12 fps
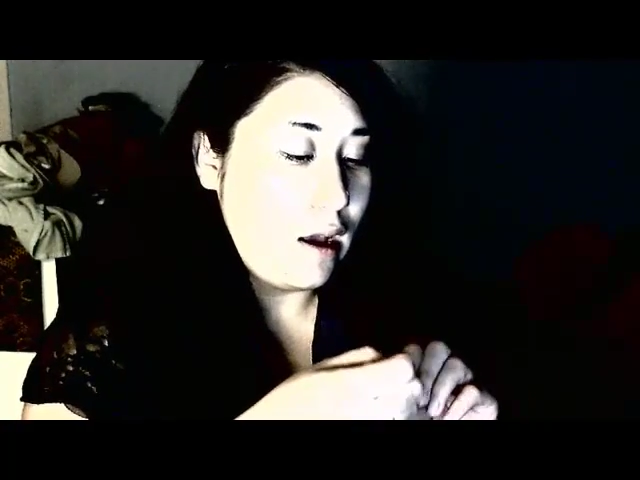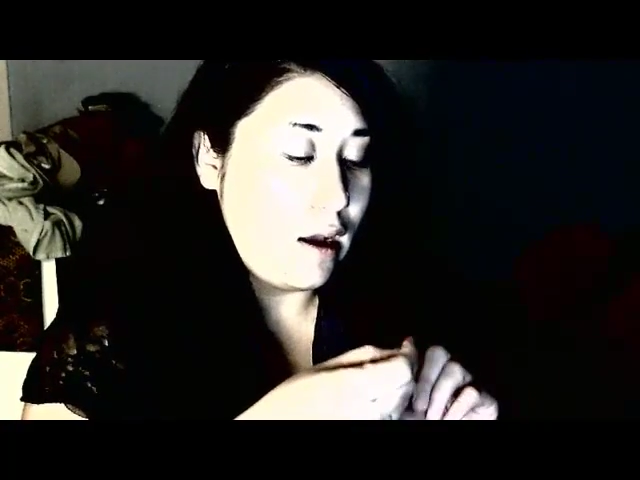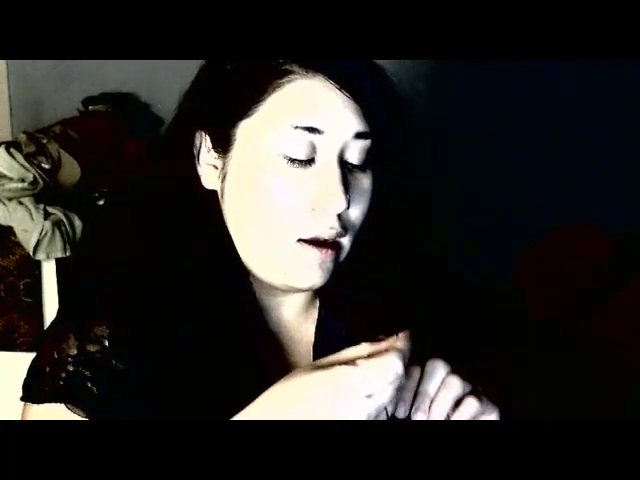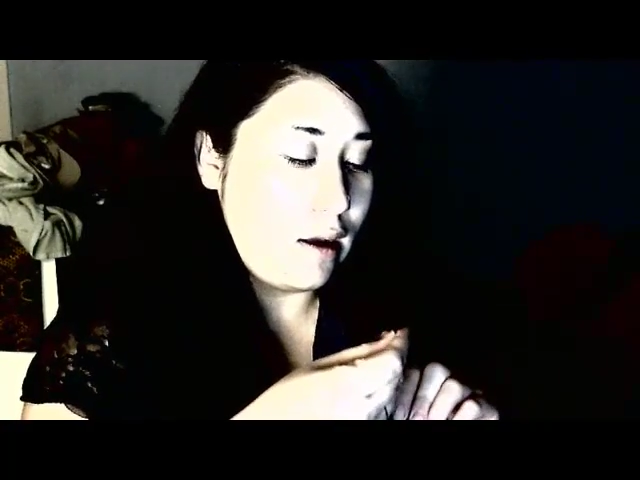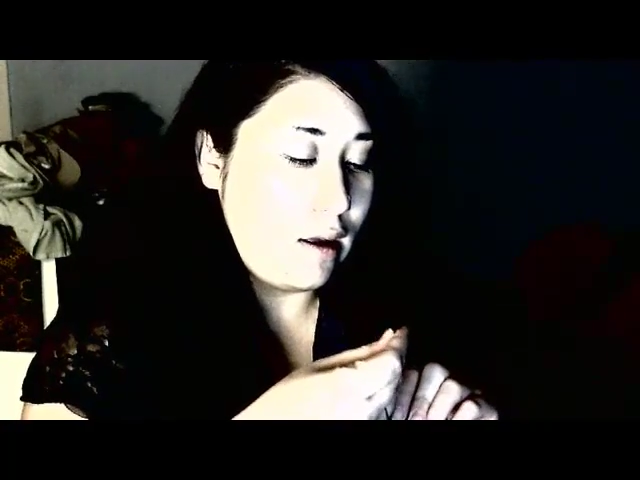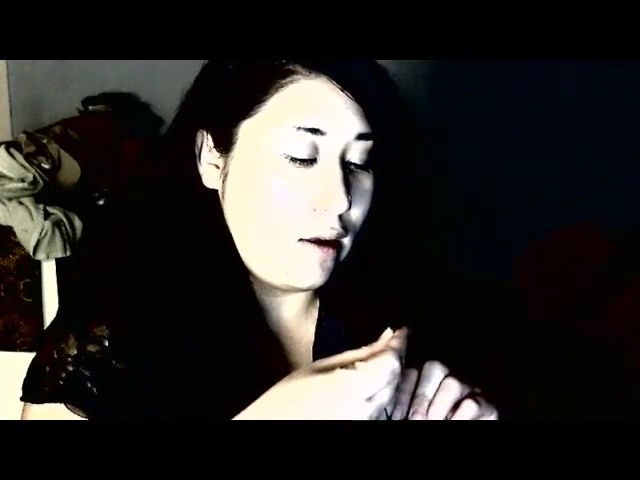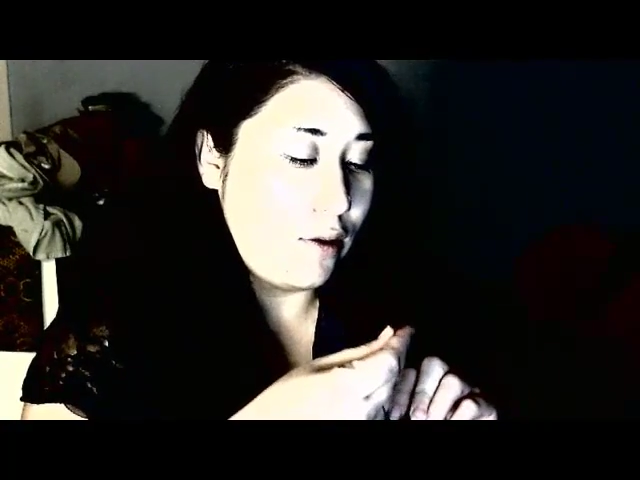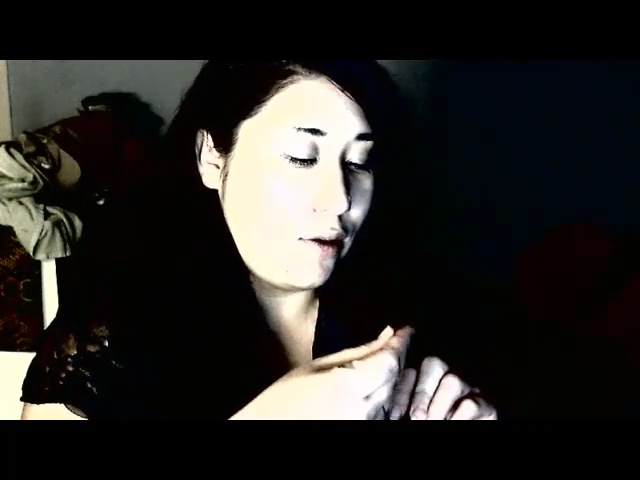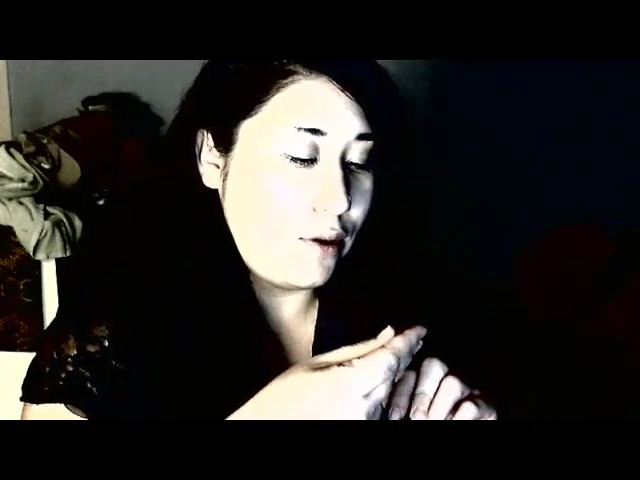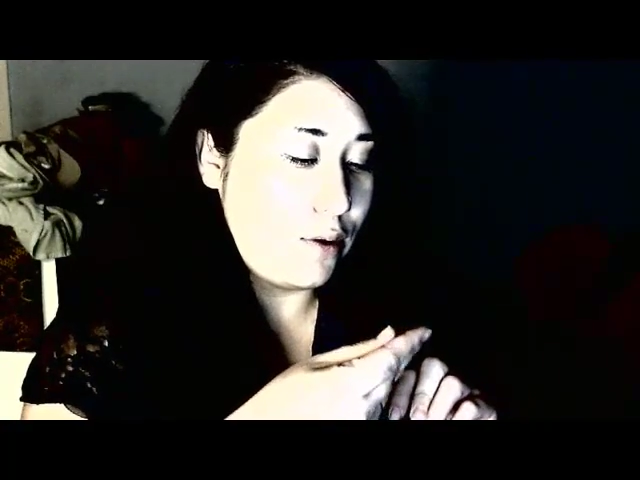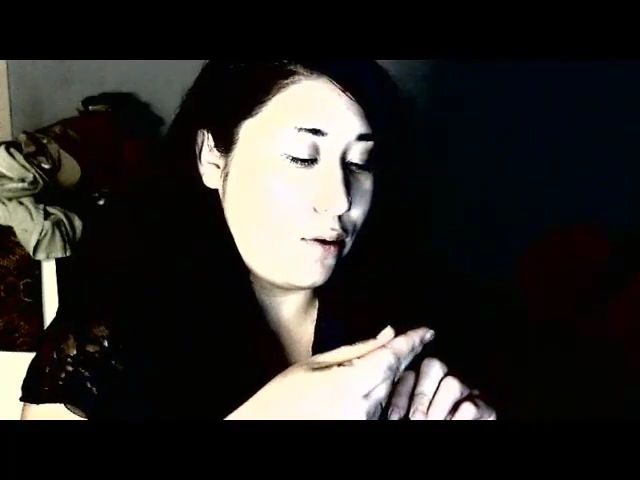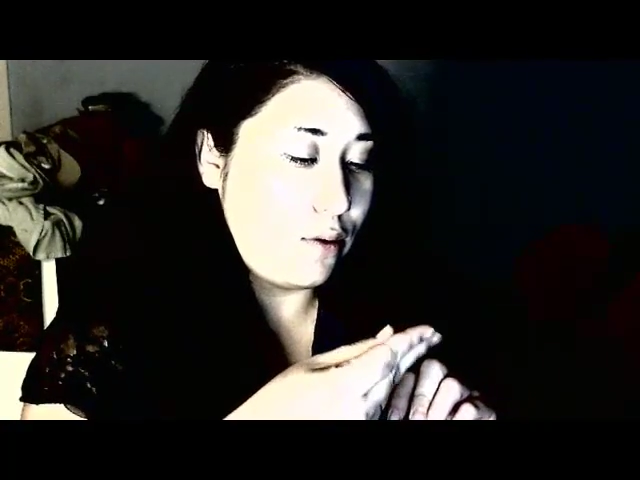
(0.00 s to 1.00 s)

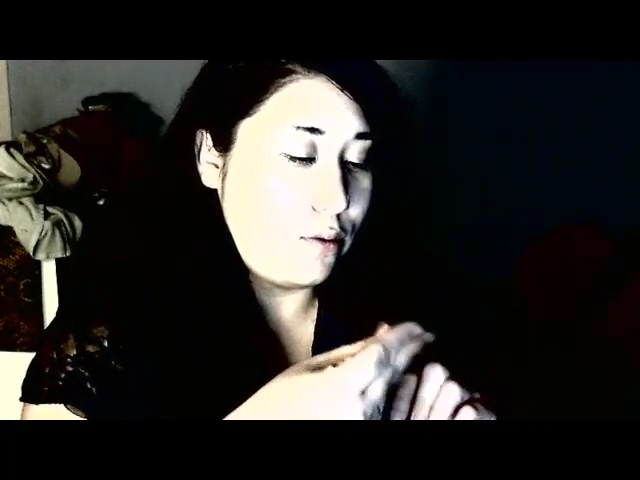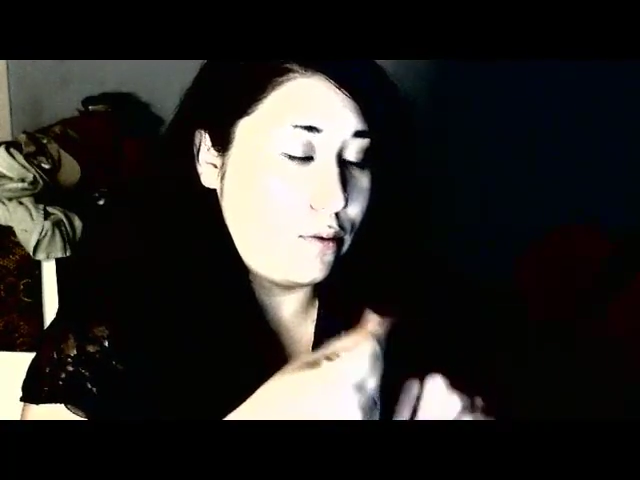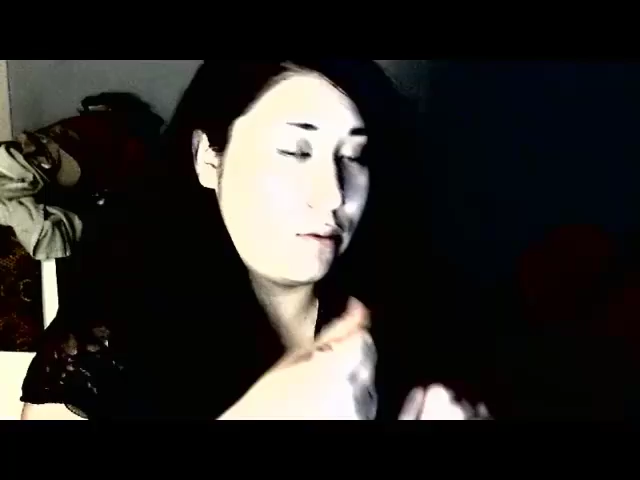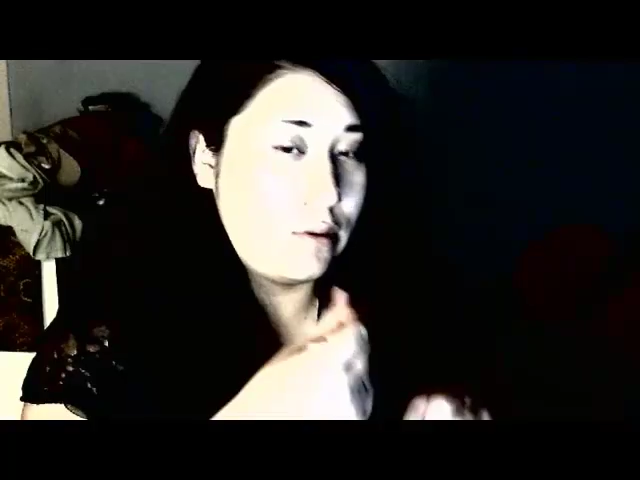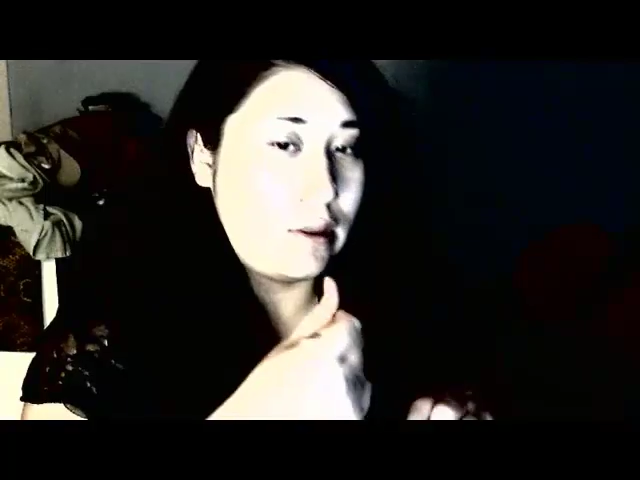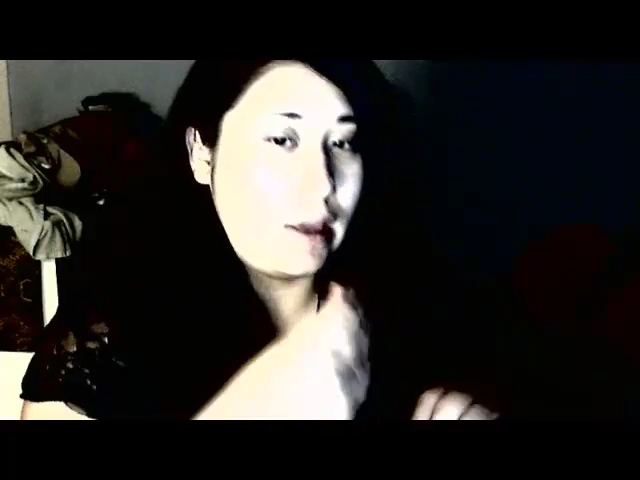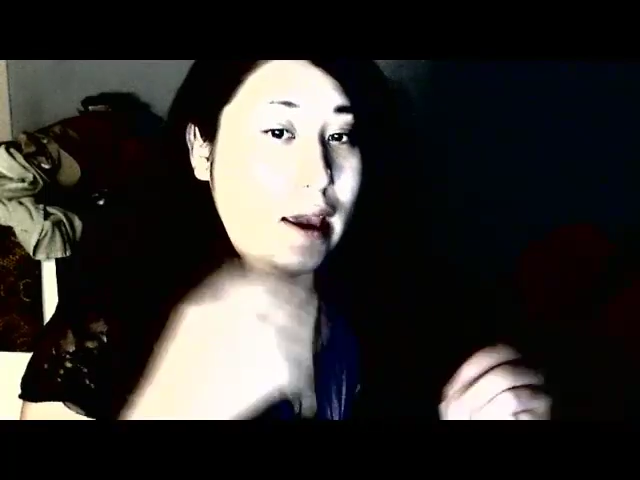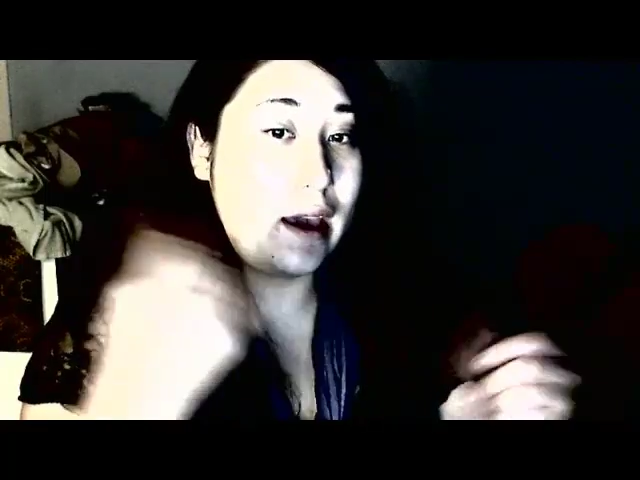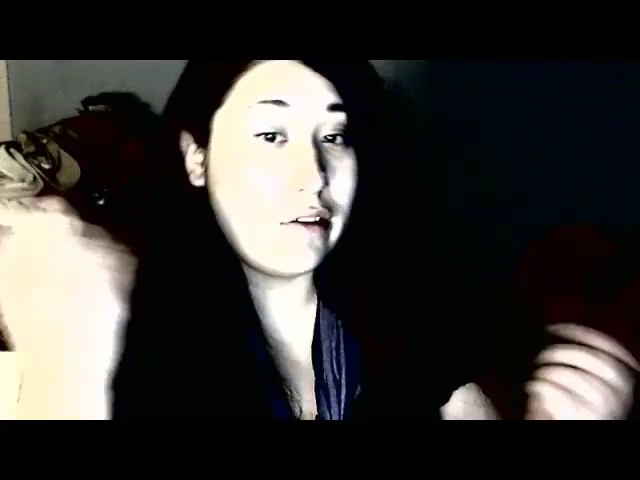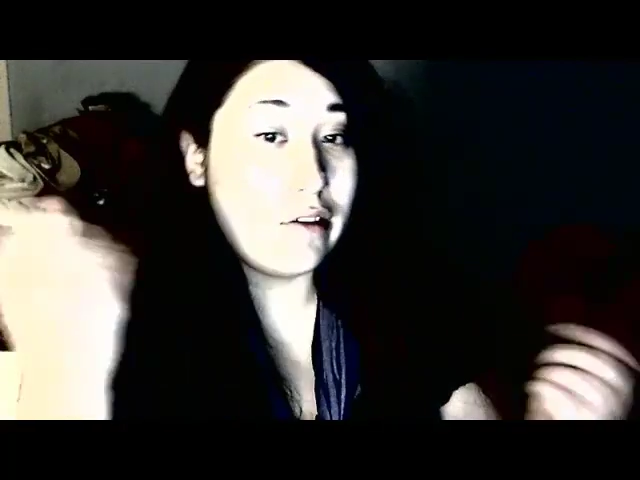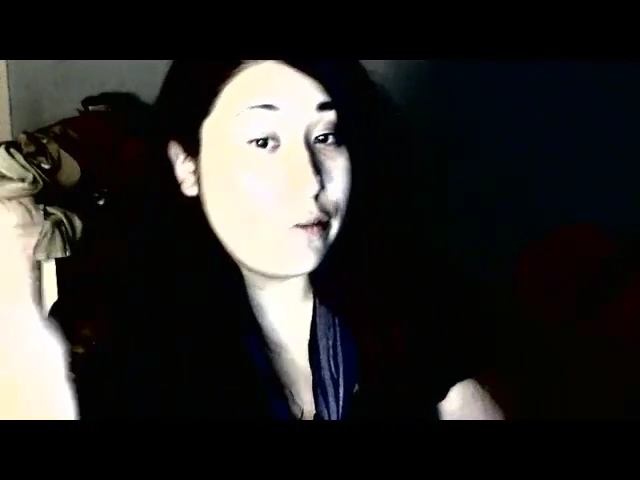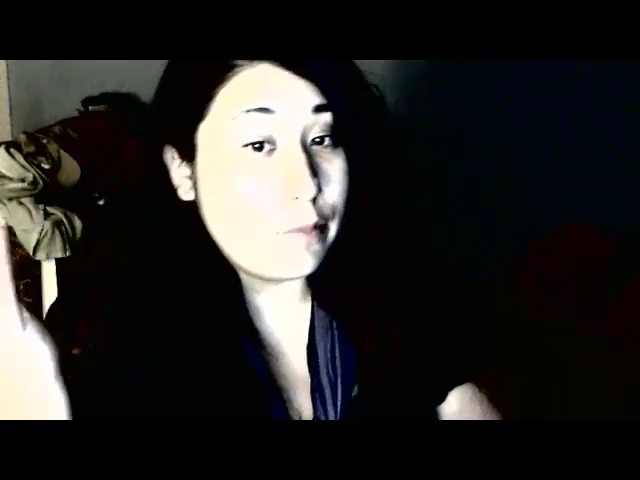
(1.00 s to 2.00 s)
Although they
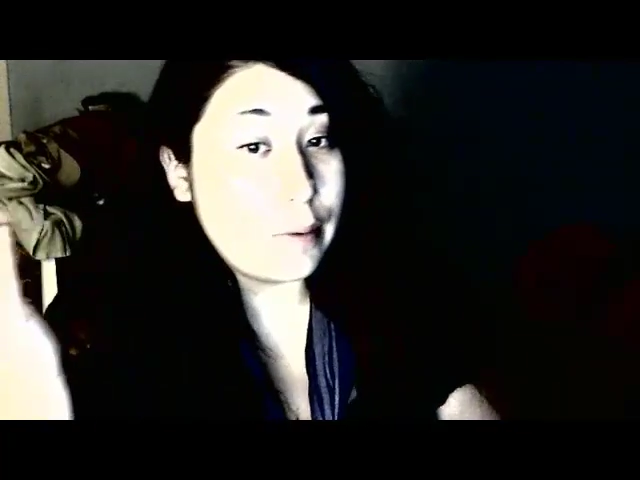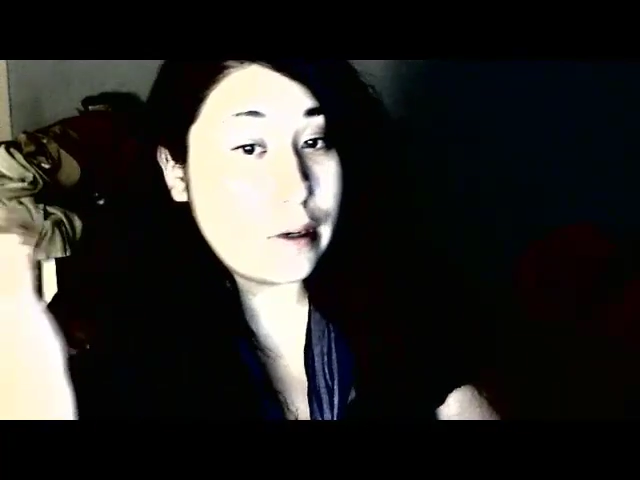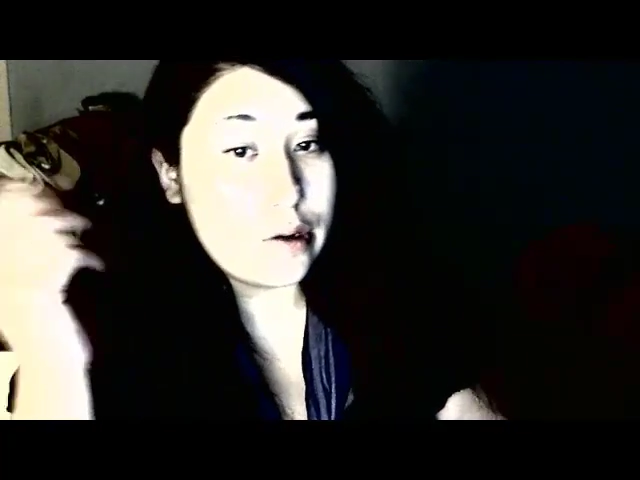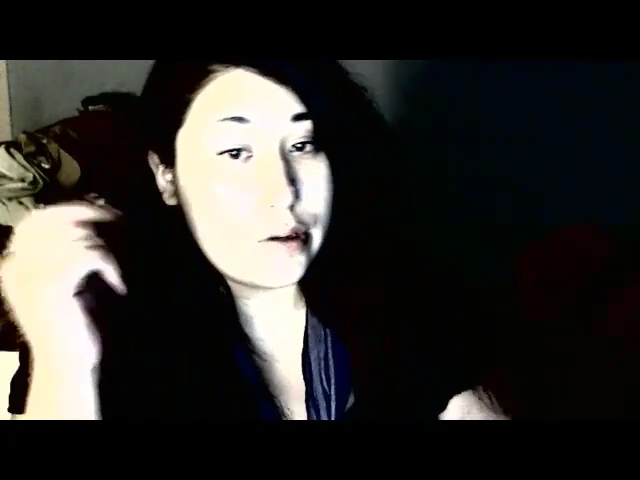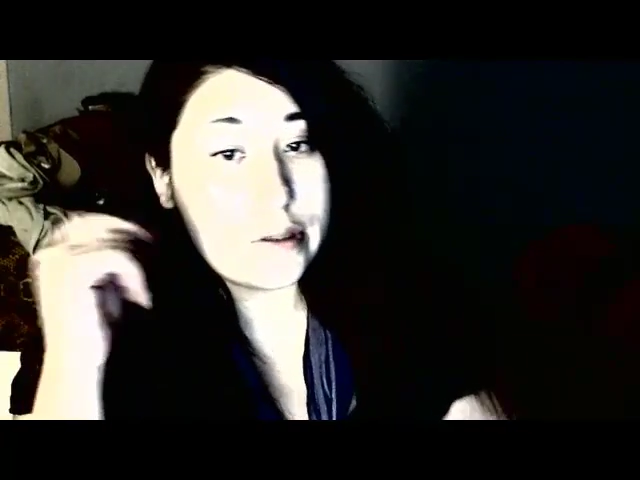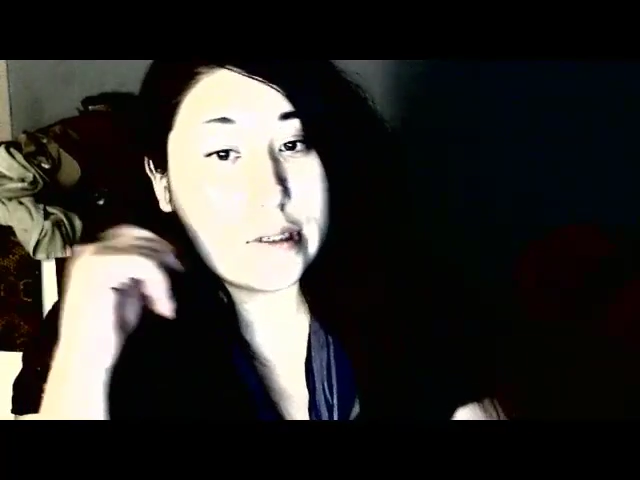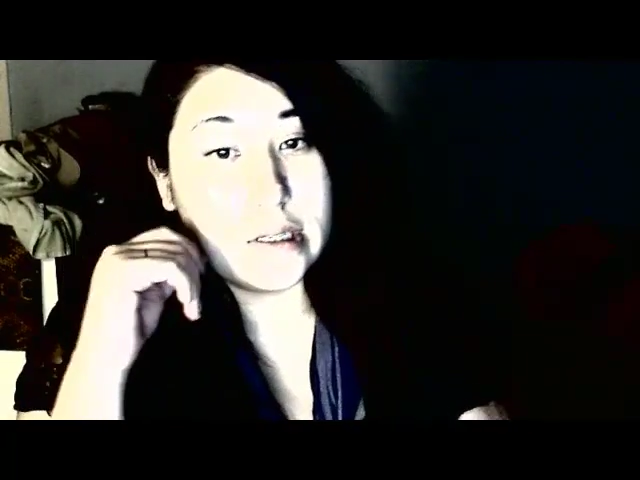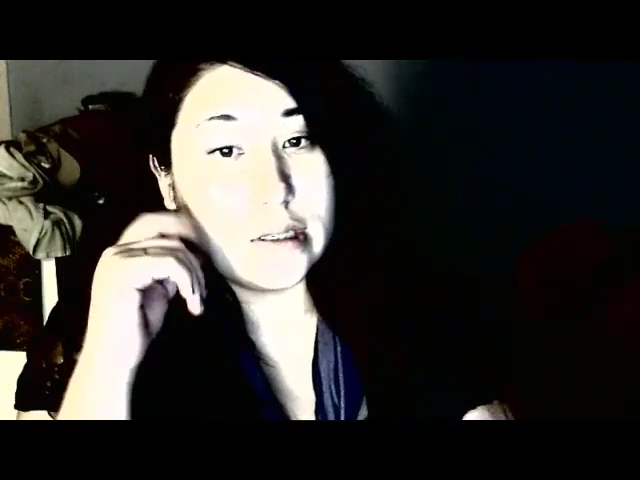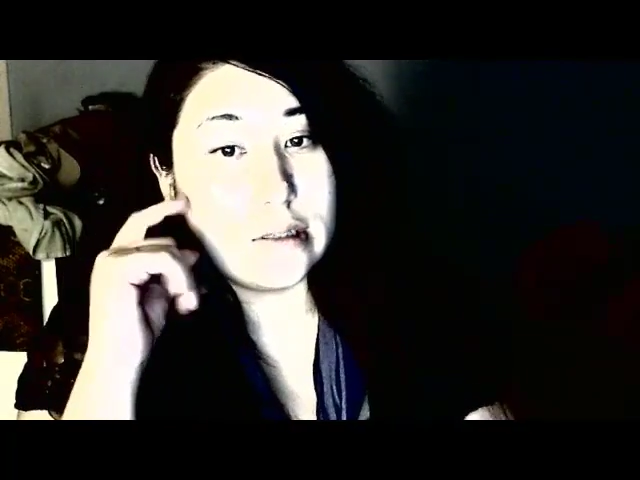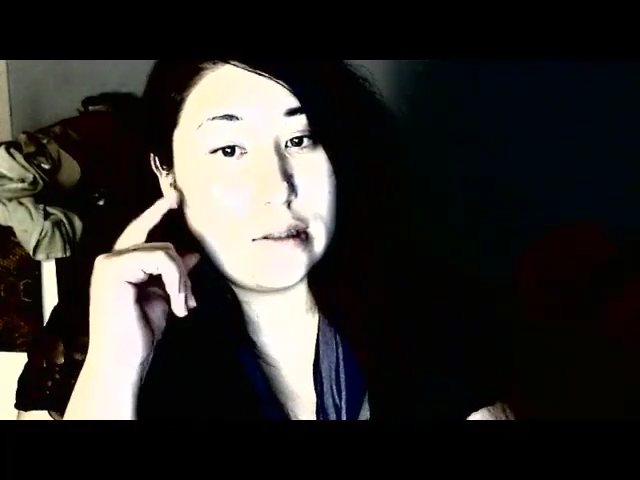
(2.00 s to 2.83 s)
have been noticing